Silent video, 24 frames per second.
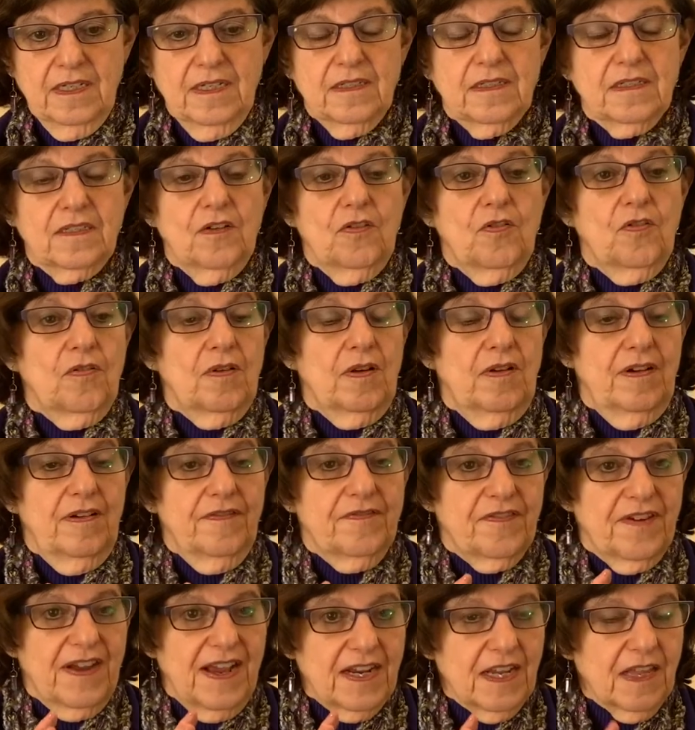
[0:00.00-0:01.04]
So
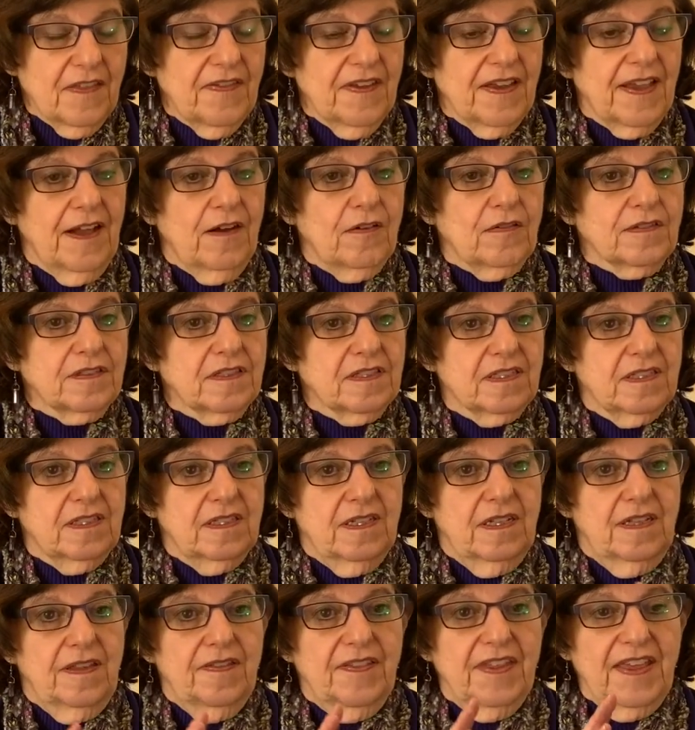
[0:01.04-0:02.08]
for anything else,
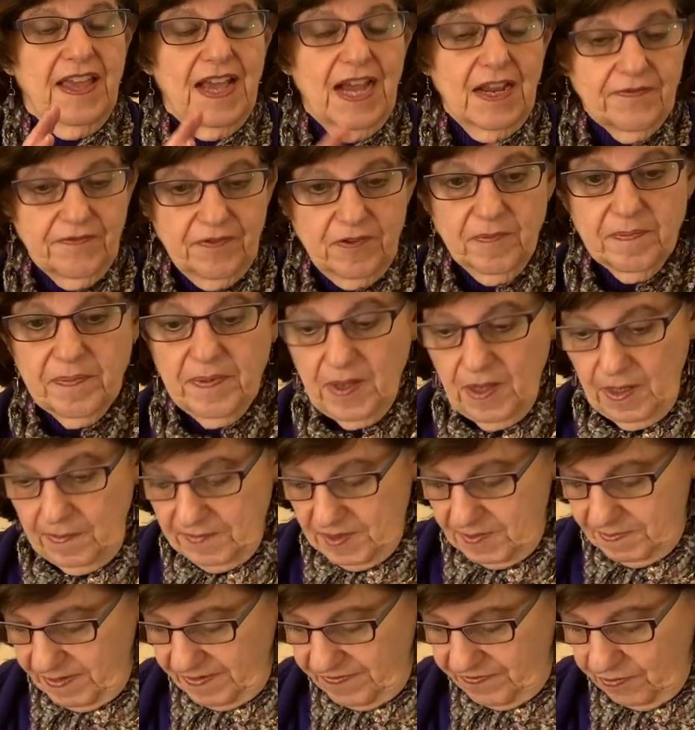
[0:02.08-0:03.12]
the adverb comes
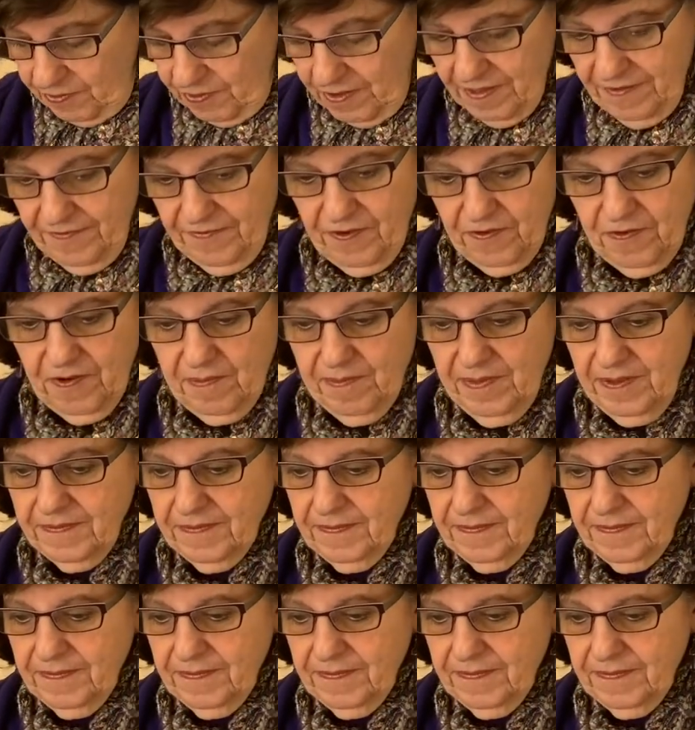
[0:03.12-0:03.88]
before the verb.